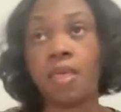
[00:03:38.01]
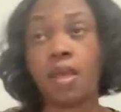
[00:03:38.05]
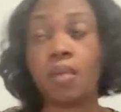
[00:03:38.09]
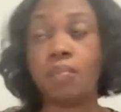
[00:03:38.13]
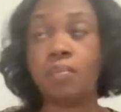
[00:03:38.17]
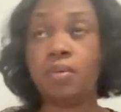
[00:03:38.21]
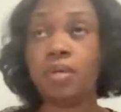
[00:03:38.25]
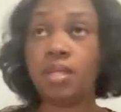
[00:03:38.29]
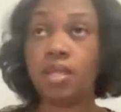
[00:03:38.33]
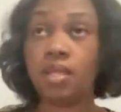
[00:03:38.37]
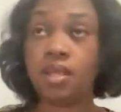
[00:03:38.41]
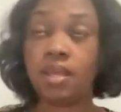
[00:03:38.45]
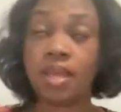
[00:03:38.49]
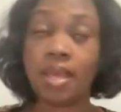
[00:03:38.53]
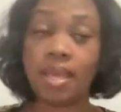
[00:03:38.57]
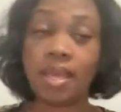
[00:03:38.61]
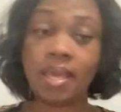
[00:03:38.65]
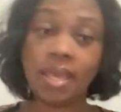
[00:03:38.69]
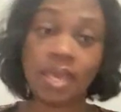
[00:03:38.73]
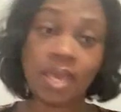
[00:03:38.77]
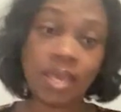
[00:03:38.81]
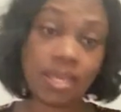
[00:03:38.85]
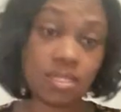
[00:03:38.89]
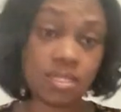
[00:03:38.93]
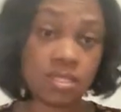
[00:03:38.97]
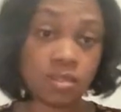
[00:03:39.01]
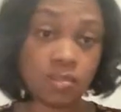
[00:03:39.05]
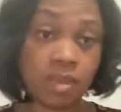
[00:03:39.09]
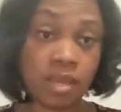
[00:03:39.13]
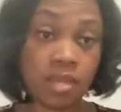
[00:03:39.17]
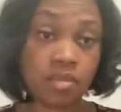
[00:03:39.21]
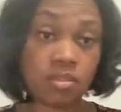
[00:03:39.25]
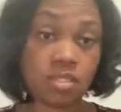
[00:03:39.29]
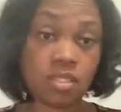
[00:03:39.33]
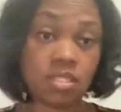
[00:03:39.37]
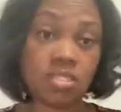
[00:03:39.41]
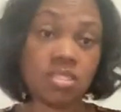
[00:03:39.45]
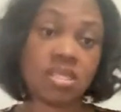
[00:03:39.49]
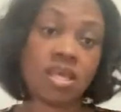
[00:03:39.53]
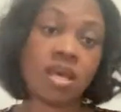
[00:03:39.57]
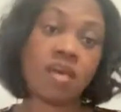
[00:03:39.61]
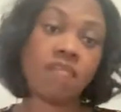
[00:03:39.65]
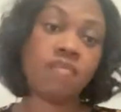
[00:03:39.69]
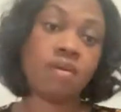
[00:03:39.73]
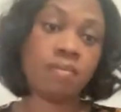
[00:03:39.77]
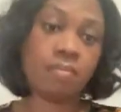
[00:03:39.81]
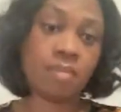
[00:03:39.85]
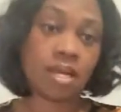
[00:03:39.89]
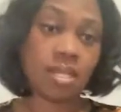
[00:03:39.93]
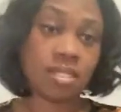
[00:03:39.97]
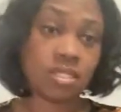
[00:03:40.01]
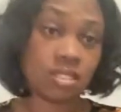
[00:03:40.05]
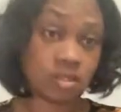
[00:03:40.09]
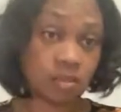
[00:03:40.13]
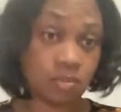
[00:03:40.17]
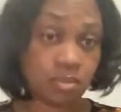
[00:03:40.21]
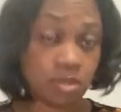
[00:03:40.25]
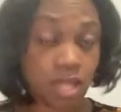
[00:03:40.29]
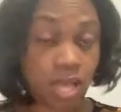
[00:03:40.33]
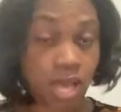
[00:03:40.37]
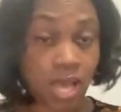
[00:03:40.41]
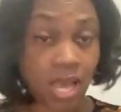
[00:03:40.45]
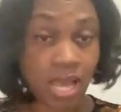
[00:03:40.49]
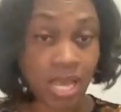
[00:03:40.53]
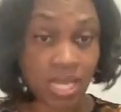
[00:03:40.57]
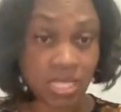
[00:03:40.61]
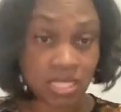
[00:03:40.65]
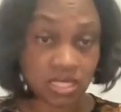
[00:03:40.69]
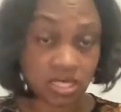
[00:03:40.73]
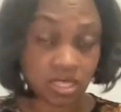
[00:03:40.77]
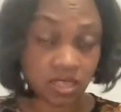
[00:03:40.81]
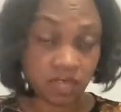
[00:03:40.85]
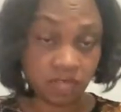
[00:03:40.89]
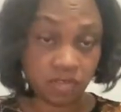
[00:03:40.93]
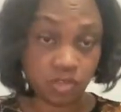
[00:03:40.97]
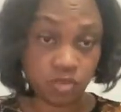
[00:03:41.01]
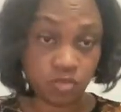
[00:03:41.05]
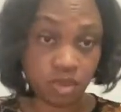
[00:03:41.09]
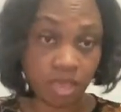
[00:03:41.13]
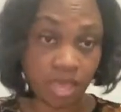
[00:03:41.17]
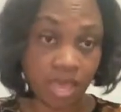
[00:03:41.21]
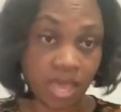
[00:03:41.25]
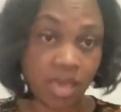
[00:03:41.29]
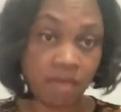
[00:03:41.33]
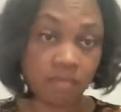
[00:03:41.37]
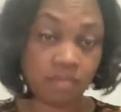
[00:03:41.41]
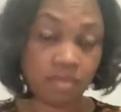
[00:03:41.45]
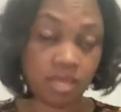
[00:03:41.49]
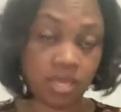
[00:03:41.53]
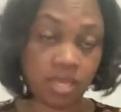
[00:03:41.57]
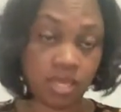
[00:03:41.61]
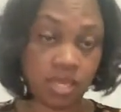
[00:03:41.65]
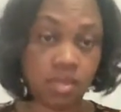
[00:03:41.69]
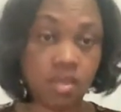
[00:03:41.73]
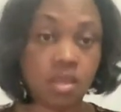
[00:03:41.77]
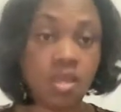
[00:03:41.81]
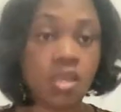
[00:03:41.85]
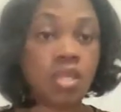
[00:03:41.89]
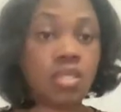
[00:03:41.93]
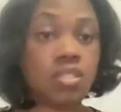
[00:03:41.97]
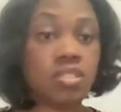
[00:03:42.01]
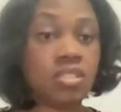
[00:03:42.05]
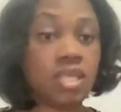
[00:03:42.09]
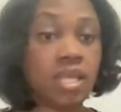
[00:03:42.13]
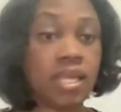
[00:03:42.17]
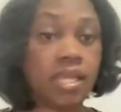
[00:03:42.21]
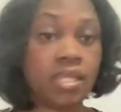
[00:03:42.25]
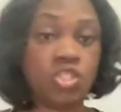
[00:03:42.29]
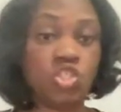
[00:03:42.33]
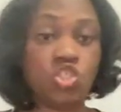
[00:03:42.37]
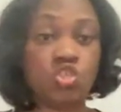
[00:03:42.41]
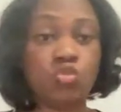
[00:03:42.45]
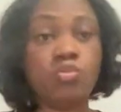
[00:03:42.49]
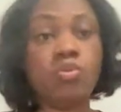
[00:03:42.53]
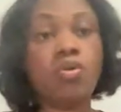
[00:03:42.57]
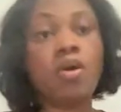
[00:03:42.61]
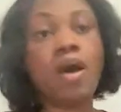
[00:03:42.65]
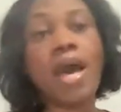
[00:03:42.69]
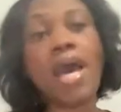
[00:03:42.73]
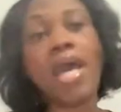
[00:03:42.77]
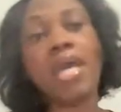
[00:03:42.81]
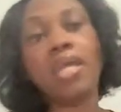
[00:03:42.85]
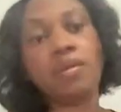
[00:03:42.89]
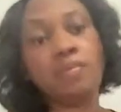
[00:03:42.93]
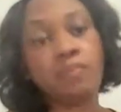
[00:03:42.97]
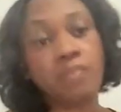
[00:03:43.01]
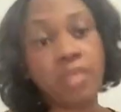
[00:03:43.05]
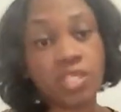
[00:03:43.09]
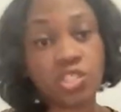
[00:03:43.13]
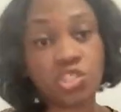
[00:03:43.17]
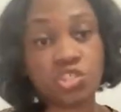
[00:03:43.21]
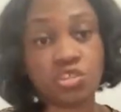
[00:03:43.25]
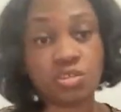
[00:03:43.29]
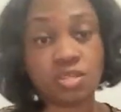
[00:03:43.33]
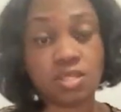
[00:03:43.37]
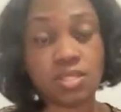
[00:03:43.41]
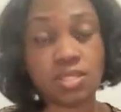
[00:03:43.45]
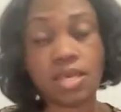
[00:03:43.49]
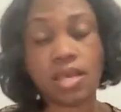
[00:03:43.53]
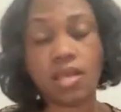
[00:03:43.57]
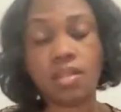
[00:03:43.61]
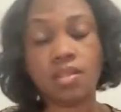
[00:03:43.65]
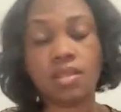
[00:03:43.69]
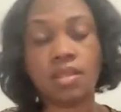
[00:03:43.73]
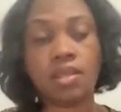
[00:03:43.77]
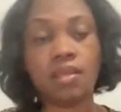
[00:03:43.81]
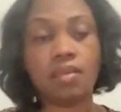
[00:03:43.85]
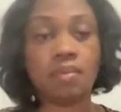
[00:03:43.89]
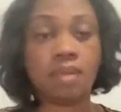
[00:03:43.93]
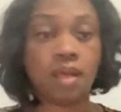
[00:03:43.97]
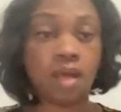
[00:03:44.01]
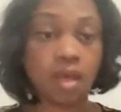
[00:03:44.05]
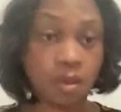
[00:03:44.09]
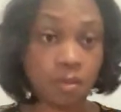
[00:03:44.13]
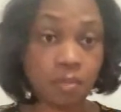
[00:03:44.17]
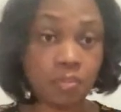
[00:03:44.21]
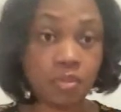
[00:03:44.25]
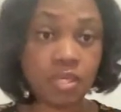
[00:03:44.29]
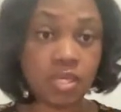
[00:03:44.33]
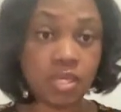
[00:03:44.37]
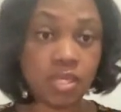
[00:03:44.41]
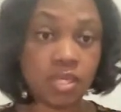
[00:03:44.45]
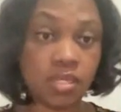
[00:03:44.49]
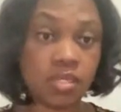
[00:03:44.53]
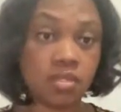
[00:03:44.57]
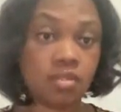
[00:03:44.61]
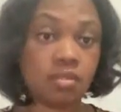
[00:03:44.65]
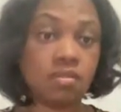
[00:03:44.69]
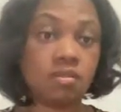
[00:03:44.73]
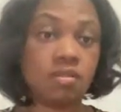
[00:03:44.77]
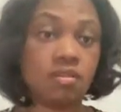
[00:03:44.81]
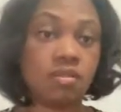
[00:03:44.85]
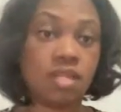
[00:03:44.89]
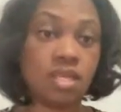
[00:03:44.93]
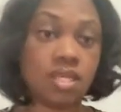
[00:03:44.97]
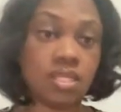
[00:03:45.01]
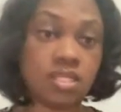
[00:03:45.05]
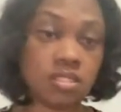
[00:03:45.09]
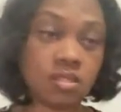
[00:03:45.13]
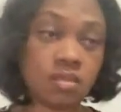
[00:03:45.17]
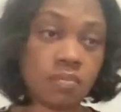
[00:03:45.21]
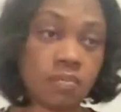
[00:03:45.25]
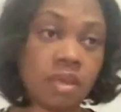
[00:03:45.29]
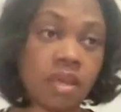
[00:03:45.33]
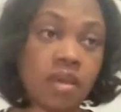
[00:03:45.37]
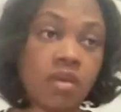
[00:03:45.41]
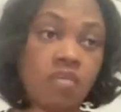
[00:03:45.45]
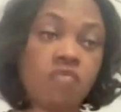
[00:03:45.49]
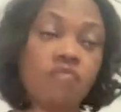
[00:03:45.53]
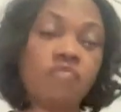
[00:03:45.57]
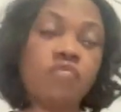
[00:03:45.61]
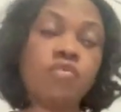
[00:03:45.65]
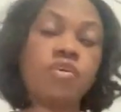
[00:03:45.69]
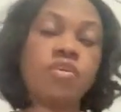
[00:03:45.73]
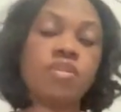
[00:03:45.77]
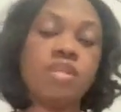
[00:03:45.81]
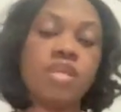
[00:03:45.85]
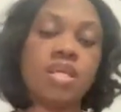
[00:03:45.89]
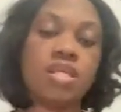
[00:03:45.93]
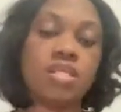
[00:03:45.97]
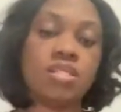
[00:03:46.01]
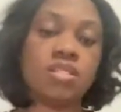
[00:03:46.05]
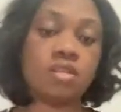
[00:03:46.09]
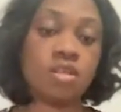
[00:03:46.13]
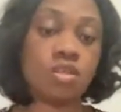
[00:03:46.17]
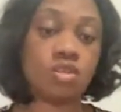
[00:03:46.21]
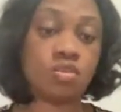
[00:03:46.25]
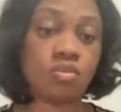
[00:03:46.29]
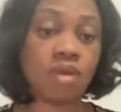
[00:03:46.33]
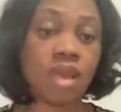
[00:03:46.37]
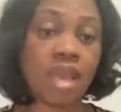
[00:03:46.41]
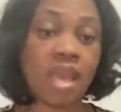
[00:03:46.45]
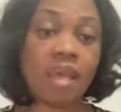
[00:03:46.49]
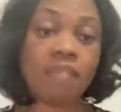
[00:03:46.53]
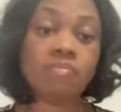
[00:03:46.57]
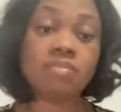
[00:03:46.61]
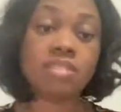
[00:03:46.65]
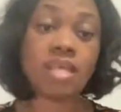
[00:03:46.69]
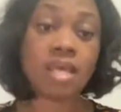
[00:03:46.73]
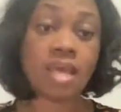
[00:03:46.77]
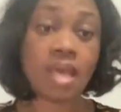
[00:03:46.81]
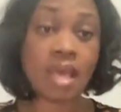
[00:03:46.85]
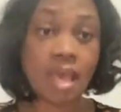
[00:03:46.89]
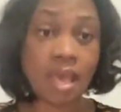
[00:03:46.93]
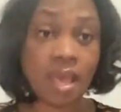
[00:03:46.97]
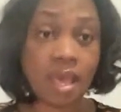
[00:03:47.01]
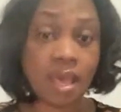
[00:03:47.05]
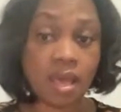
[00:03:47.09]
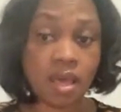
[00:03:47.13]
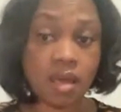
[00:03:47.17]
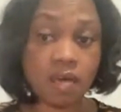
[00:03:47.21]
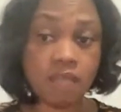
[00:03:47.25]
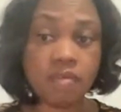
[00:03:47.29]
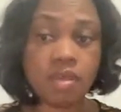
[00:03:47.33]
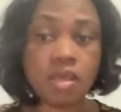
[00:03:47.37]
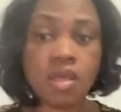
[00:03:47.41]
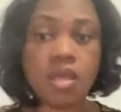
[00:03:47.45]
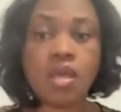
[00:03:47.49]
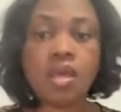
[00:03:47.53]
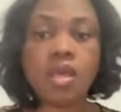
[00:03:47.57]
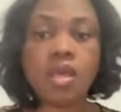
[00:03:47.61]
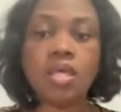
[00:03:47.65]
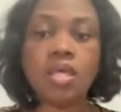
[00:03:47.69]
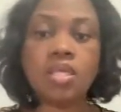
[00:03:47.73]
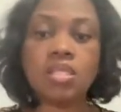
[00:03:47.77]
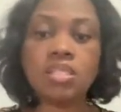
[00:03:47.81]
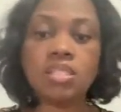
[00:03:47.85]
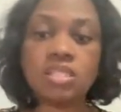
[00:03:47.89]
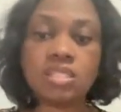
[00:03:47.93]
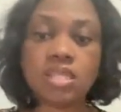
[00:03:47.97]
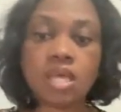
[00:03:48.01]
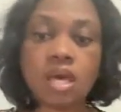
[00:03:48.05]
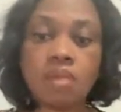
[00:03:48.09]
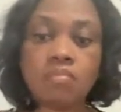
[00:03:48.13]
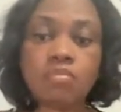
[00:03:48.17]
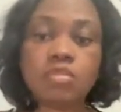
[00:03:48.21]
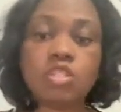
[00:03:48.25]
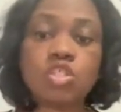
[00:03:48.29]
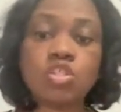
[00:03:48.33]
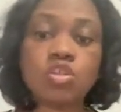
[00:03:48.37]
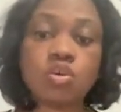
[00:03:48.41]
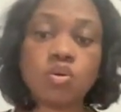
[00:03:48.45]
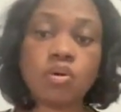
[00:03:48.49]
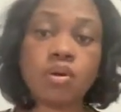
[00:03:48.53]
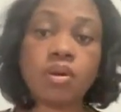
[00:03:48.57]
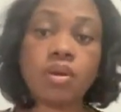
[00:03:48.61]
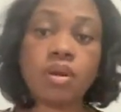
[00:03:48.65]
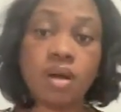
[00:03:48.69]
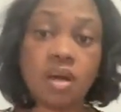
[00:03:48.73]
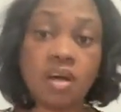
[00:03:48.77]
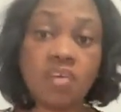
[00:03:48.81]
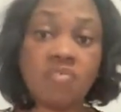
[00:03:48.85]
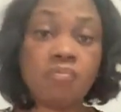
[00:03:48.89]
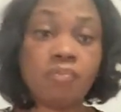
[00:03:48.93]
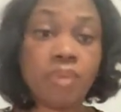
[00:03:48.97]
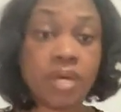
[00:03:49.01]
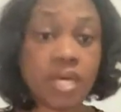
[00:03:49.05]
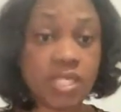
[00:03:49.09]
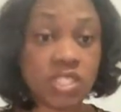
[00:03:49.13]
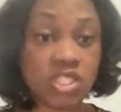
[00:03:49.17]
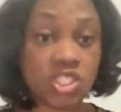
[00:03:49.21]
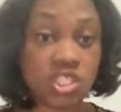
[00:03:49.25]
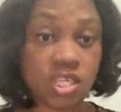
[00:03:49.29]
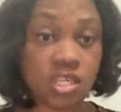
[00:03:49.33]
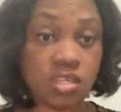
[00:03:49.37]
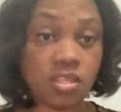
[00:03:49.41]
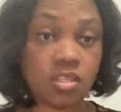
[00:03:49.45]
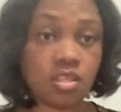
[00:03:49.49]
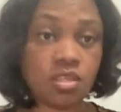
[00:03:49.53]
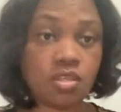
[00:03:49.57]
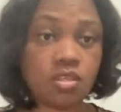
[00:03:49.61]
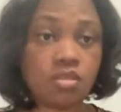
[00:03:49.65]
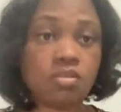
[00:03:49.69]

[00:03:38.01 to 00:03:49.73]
I'm putting X amount to the side for my supplies if you have a tangible item that you're selling. I'm putting this amount for this. So you have to have some sort of budget.